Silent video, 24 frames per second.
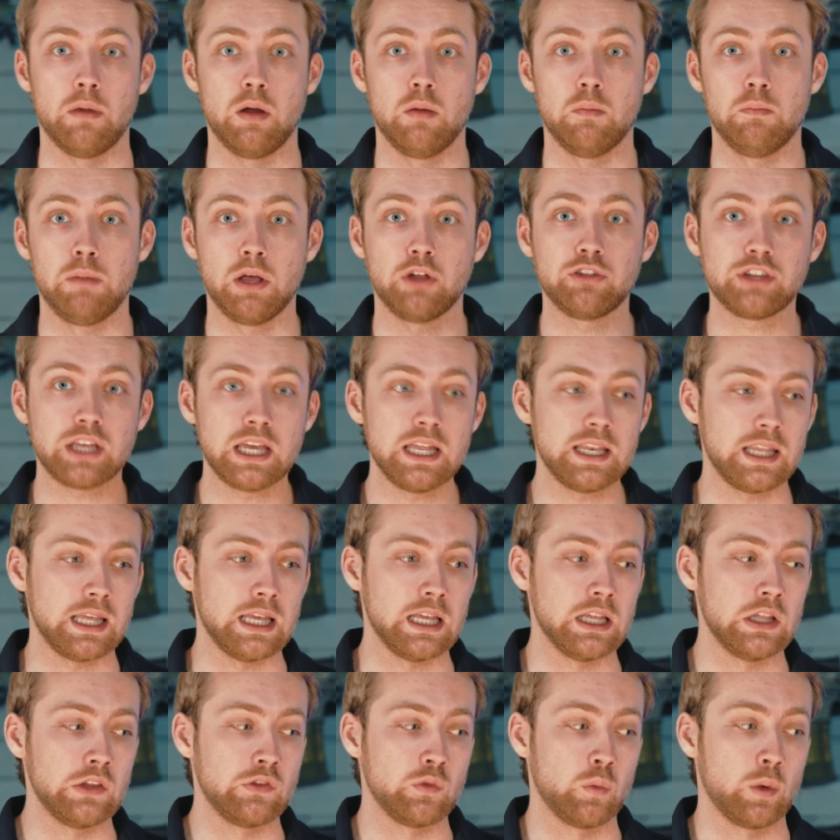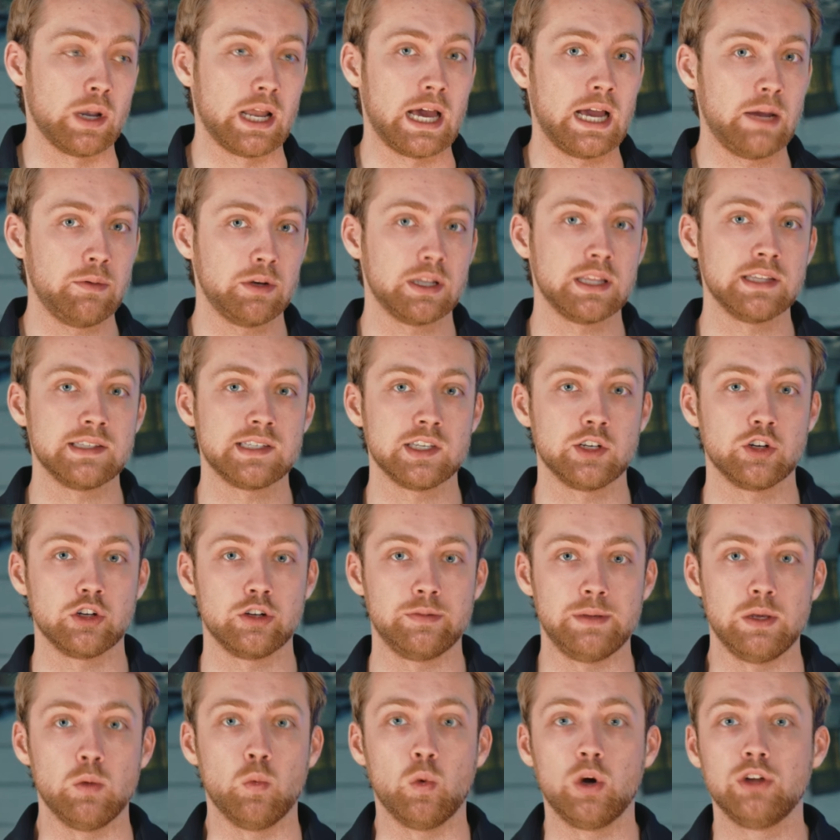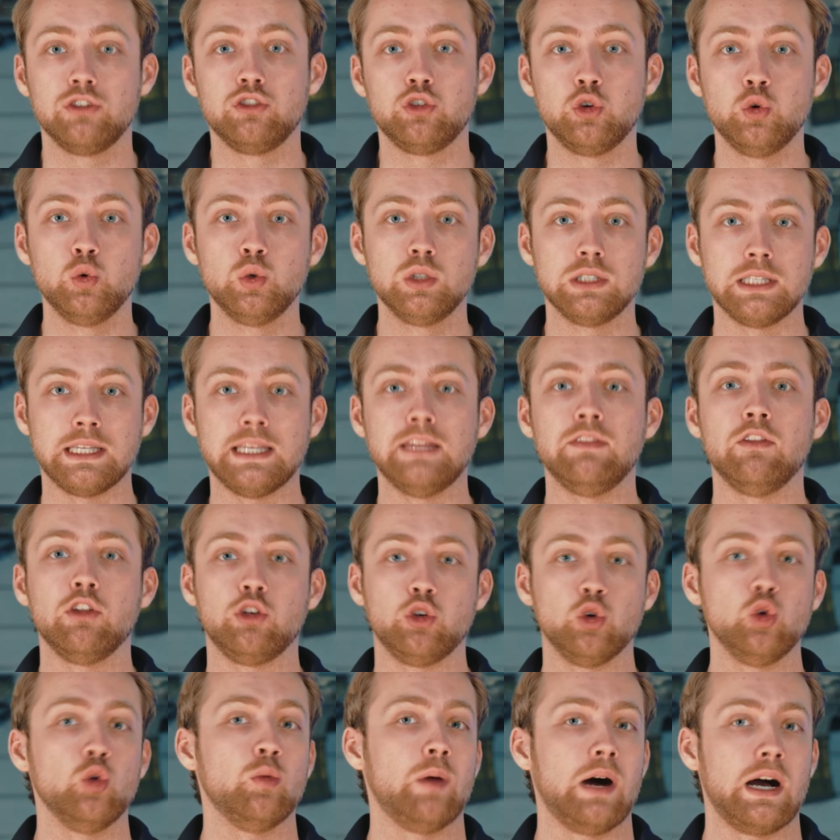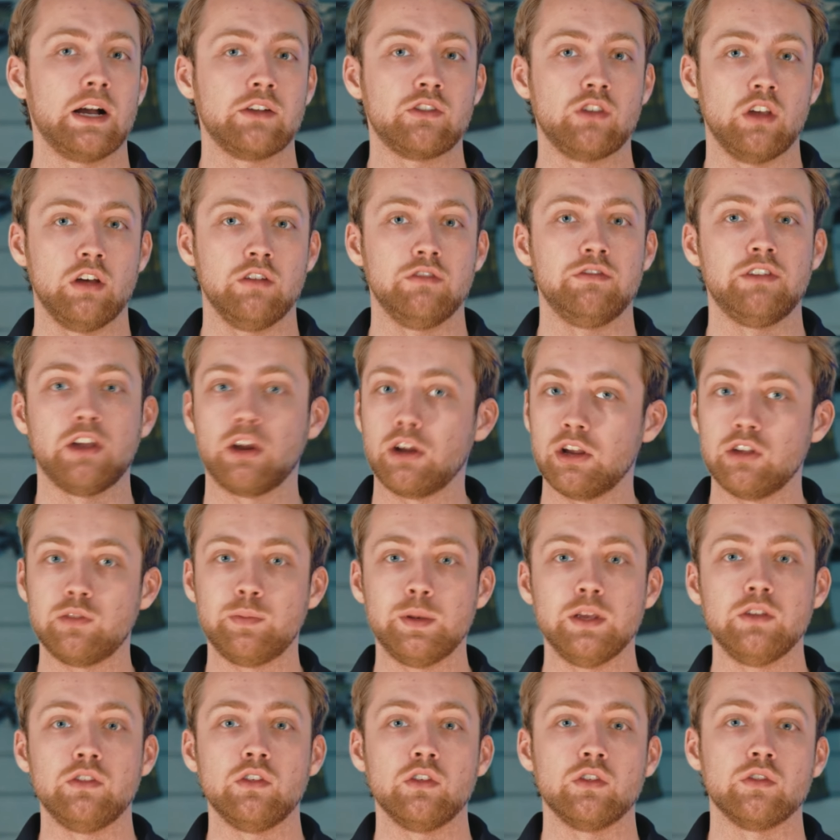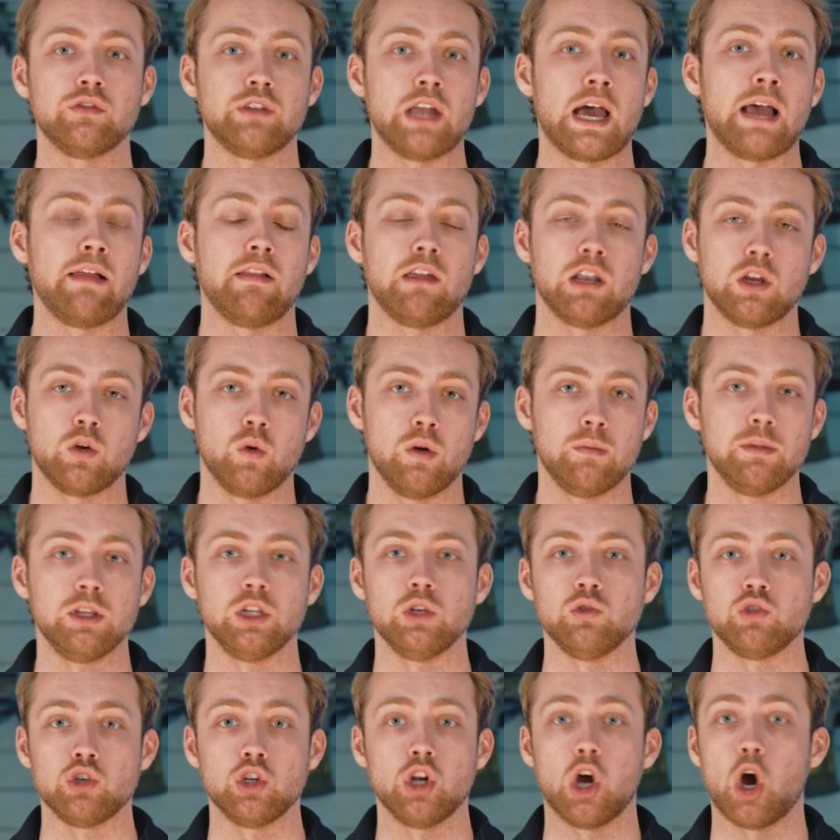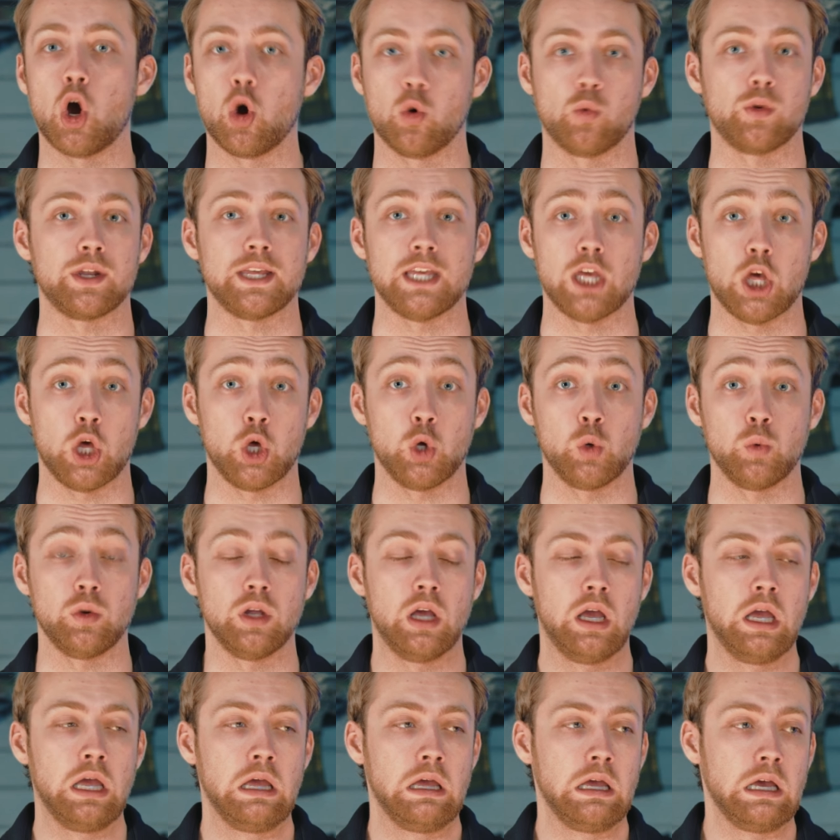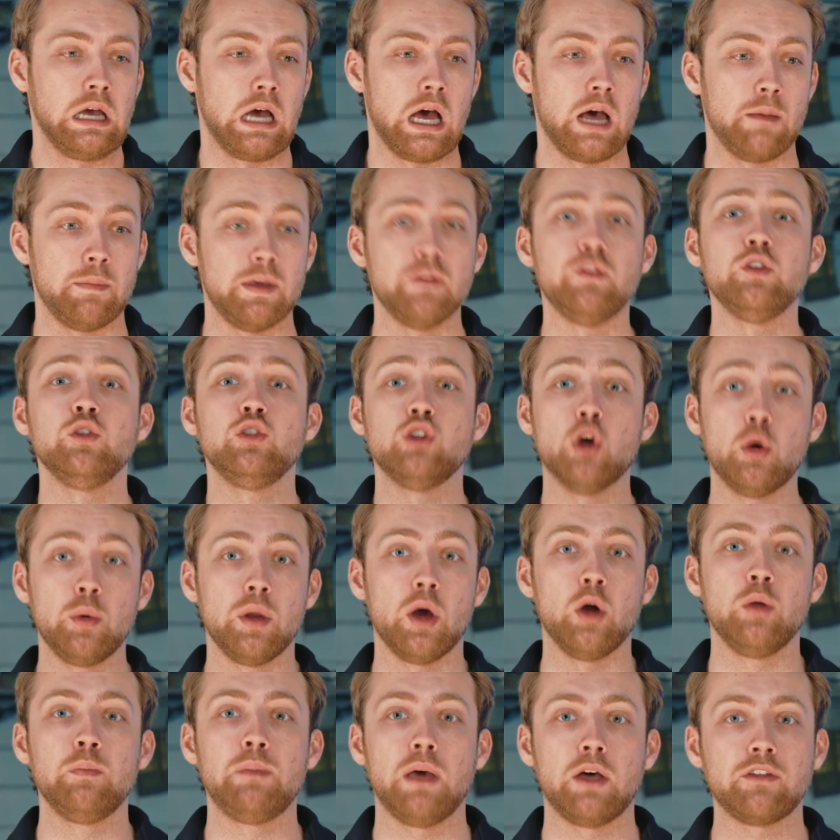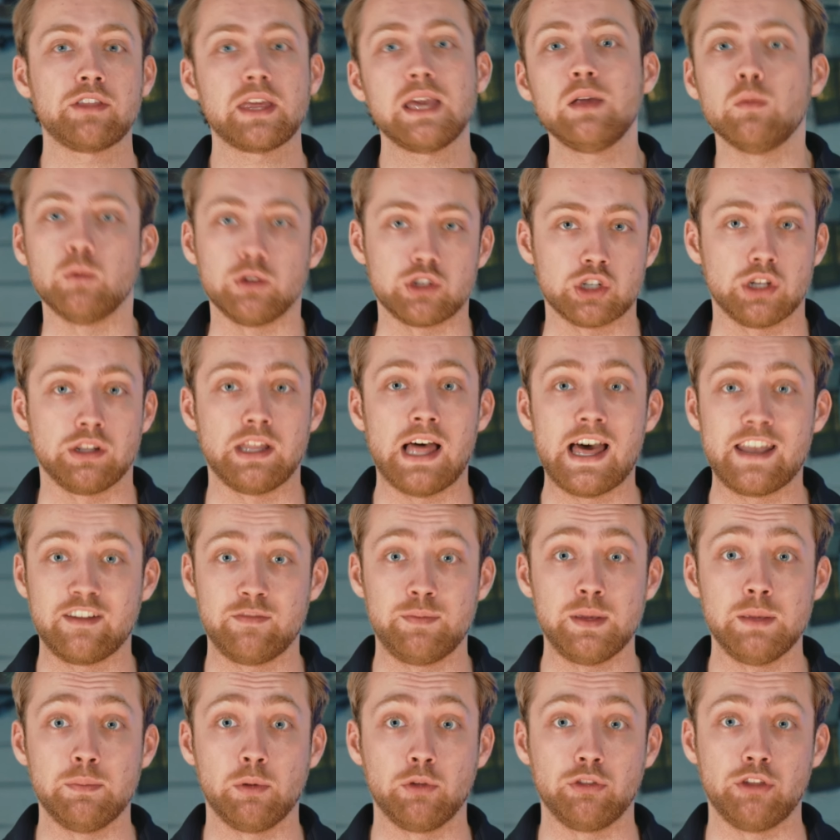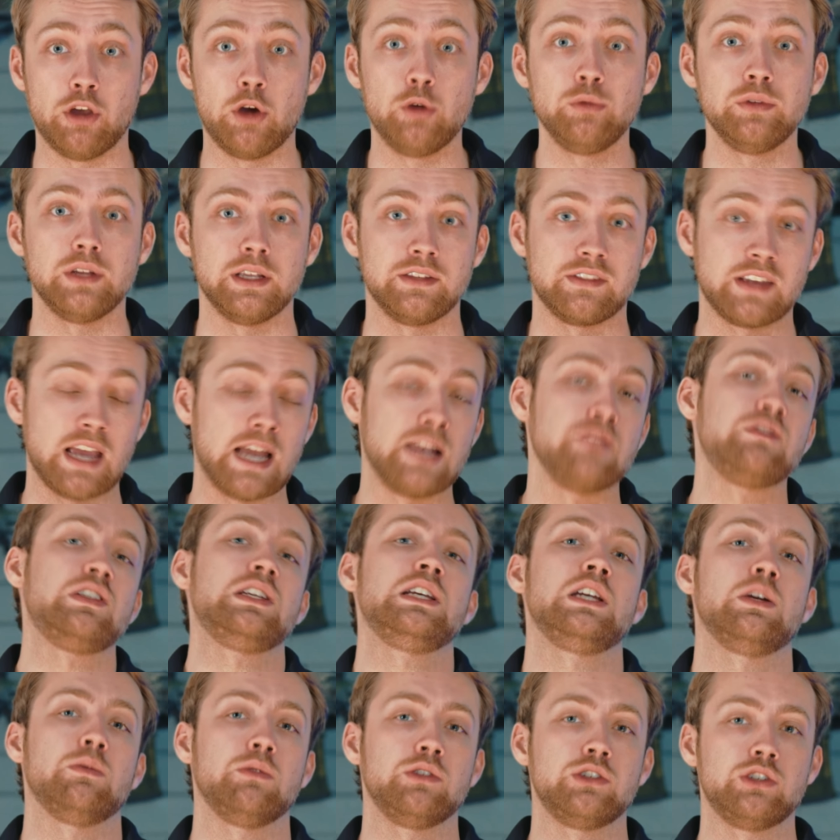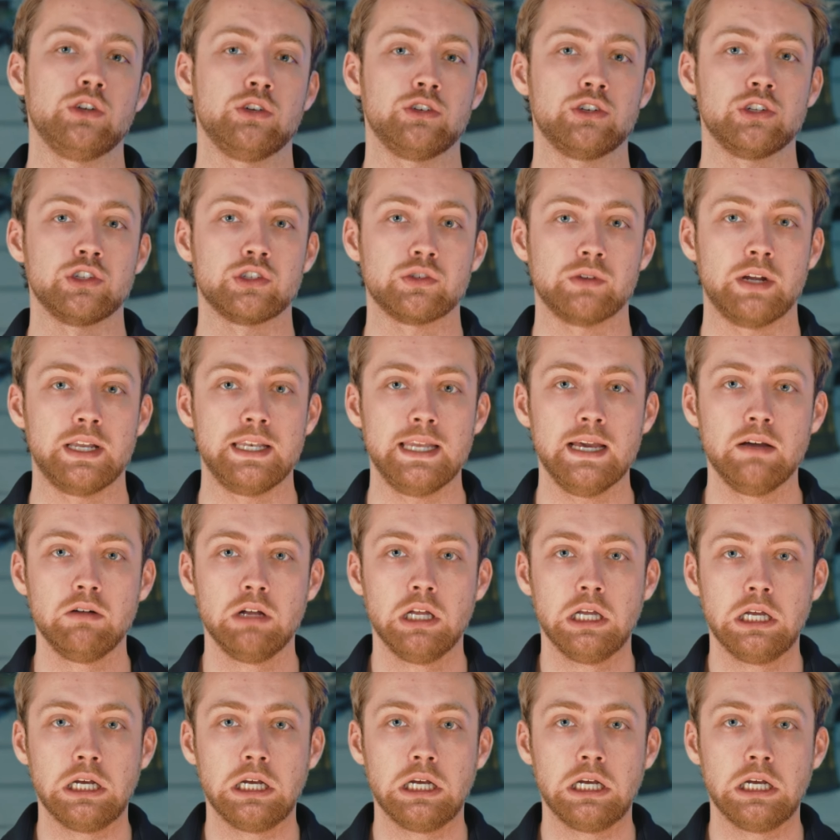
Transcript: Belt kit is what I would consider to be one tool in the toolbox of various pieces of nylon equipment you should already own. If you don't own belt kit, which a lot of people don't, it's kind of seeing a resurgence right now,